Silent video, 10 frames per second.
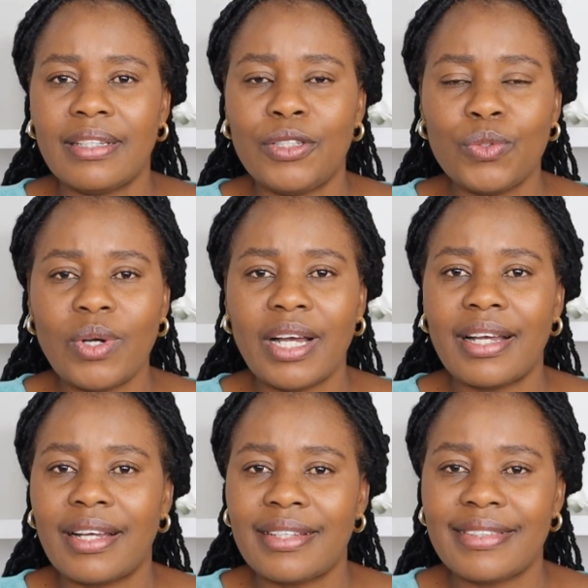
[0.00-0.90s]
You
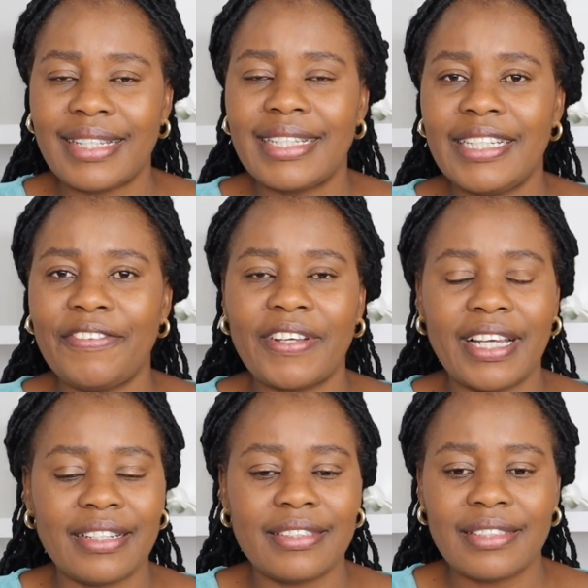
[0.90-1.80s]
are
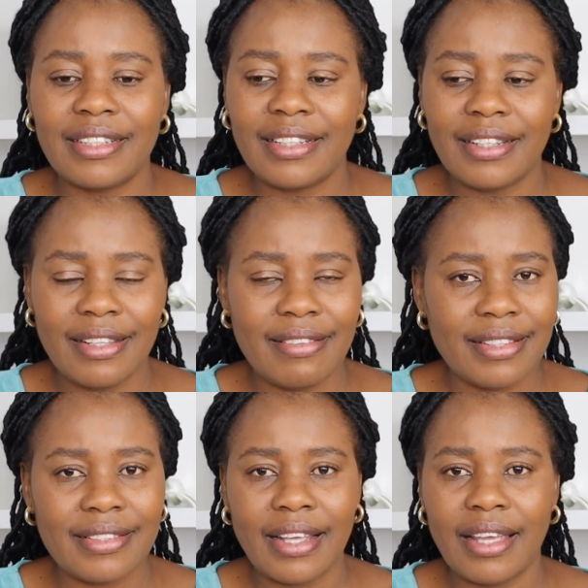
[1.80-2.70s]
significant in
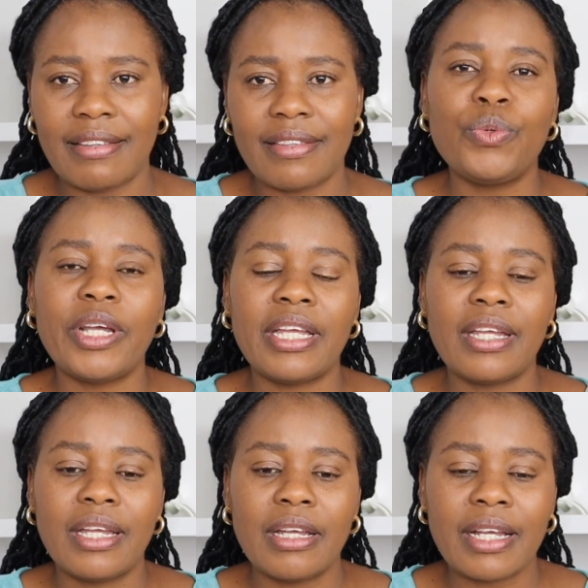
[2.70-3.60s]
this earth. You were
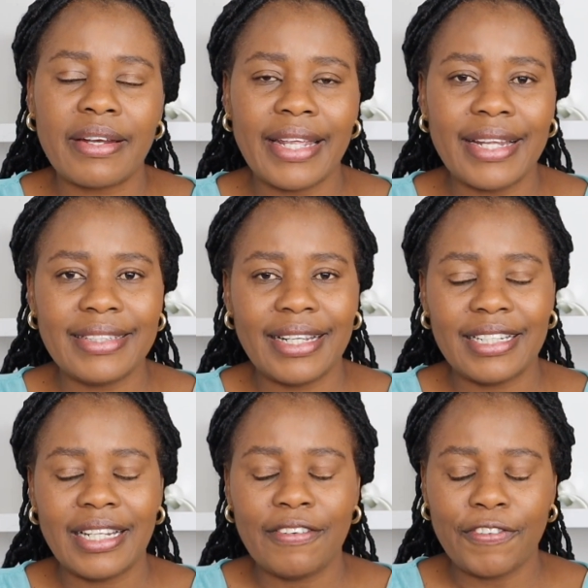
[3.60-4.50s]

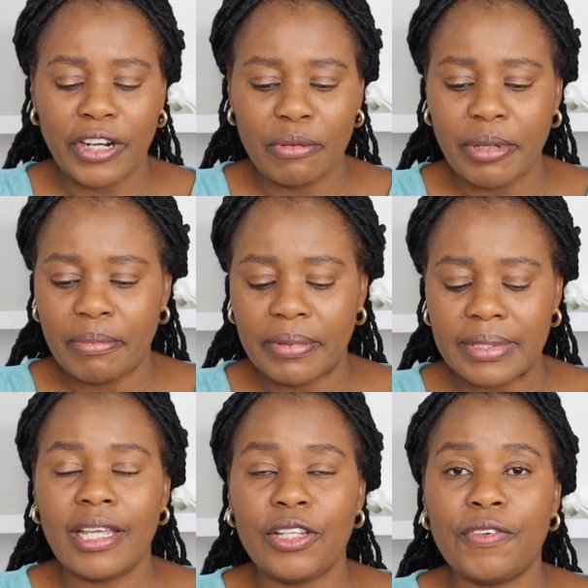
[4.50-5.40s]
created for a
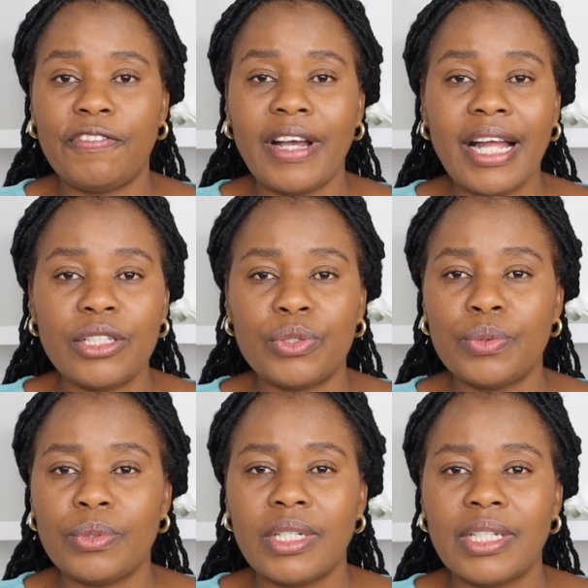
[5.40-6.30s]
purpose, and your
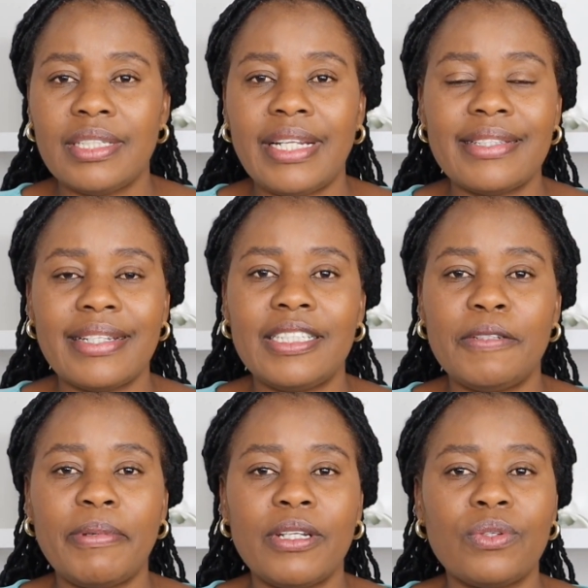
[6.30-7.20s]
value doesn't
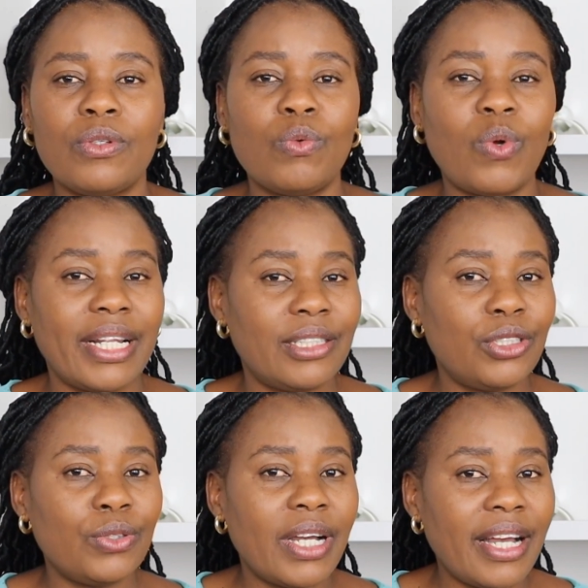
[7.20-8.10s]
depend on what
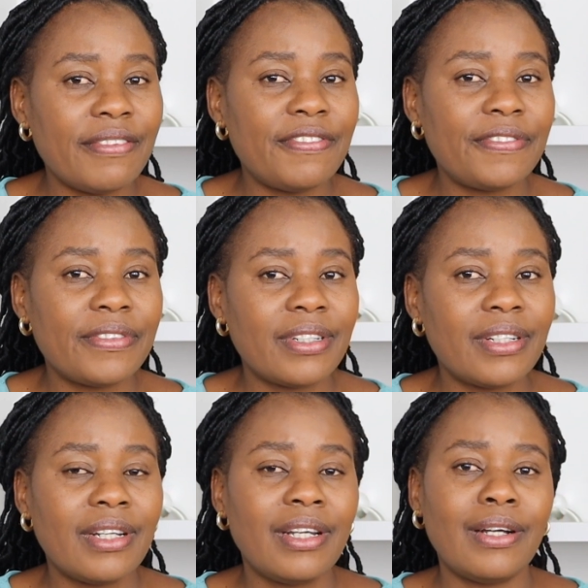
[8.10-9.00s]
you have
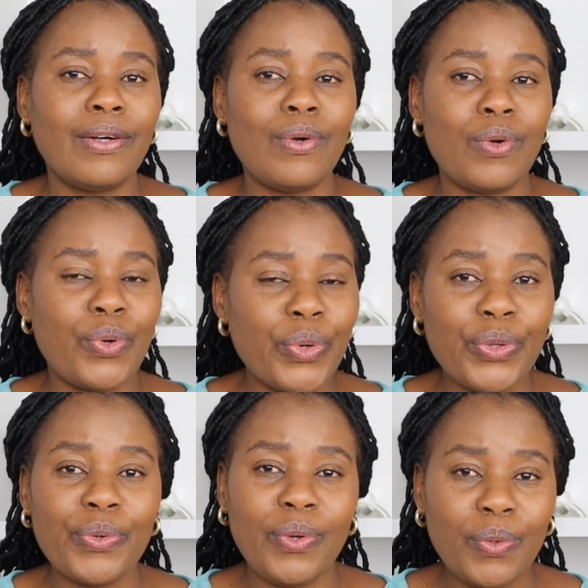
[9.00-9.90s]
or who
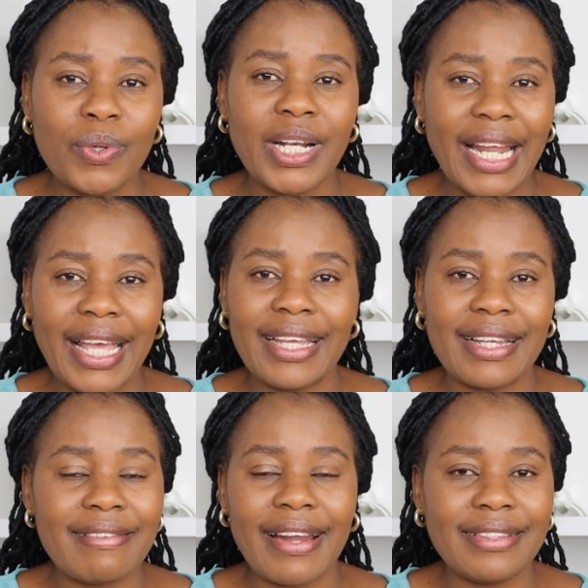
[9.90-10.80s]
you look
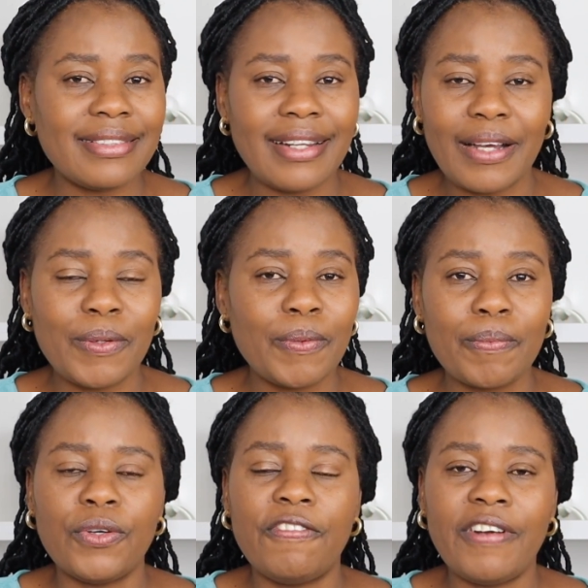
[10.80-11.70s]
like right now.
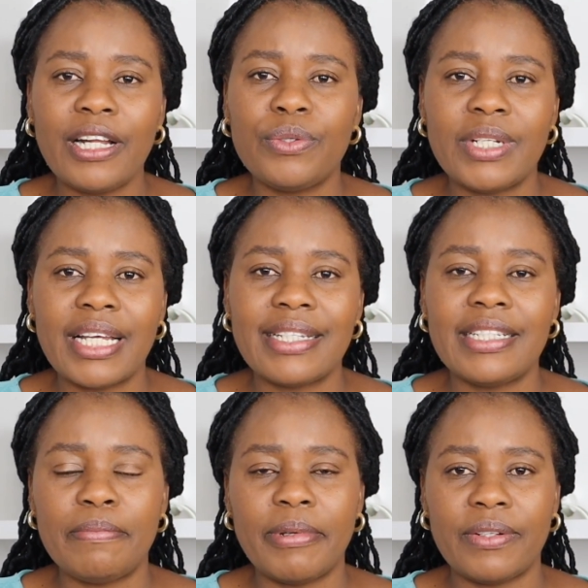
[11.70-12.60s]
Your value
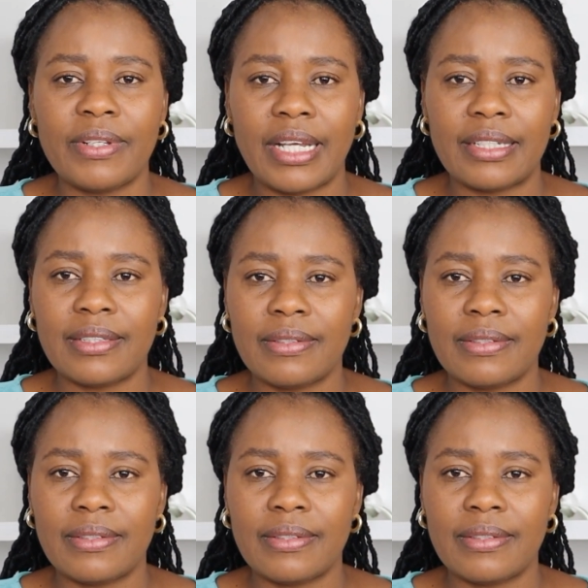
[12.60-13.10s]
doesn't depend on that.